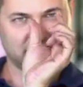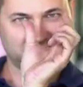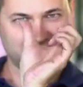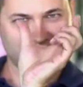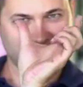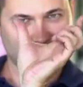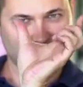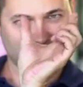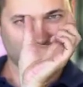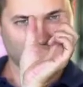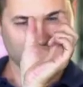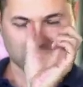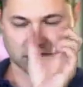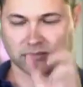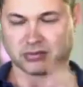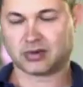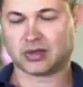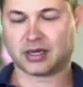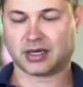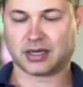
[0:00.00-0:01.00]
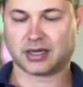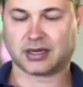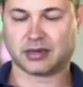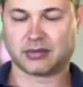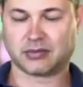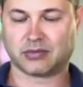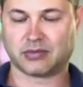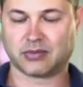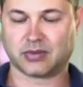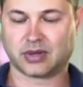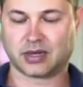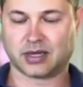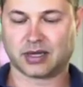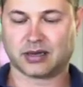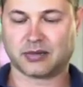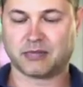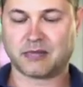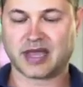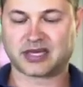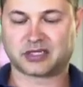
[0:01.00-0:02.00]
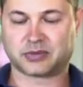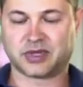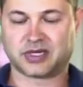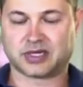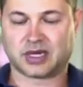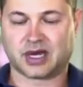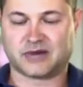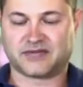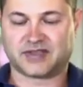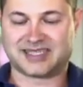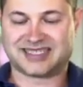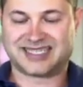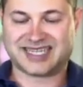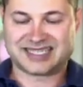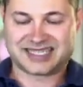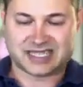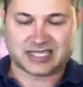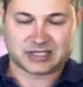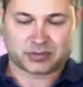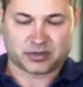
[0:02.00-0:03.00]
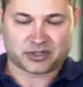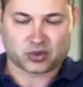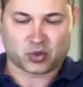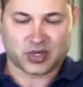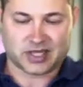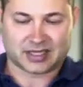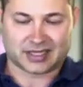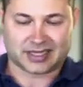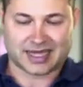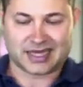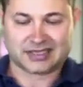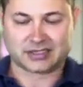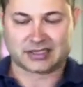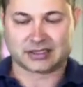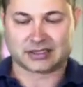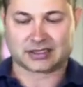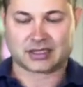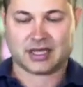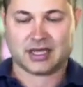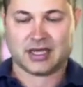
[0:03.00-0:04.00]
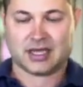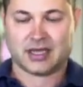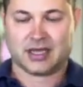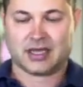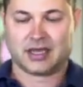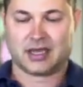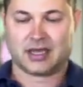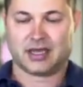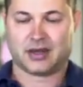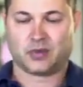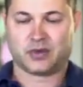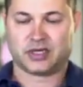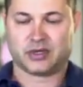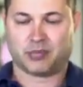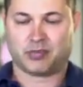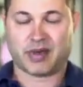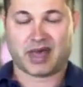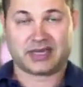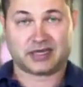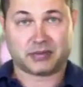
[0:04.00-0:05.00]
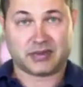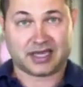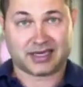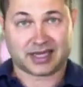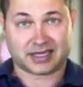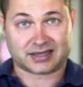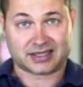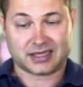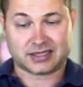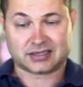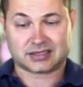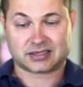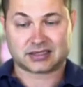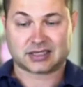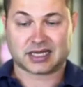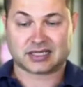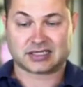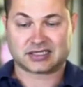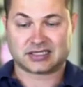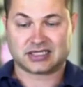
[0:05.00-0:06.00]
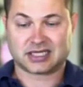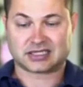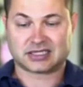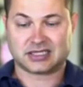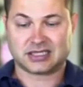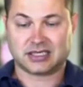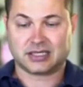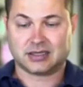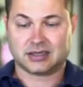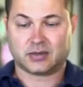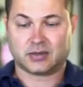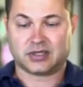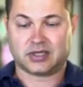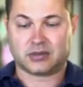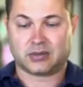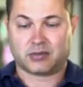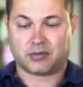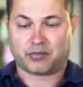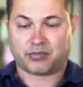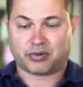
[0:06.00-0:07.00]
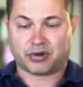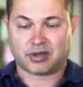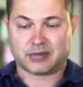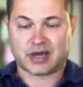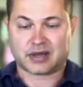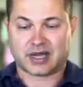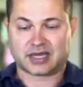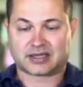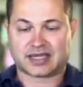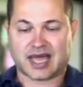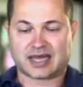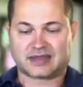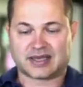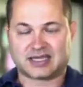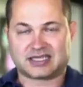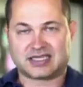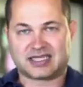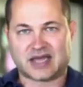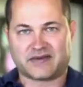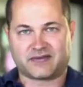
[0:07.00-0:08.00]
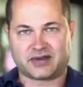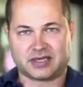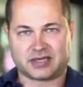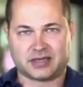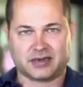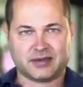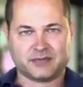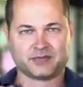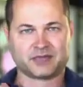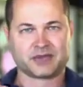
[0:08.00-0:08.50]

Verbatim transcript: general uh, uh measurement of the distance between the lenses. When you bend them in like this, that's 60. When you pull them out like that, that's 70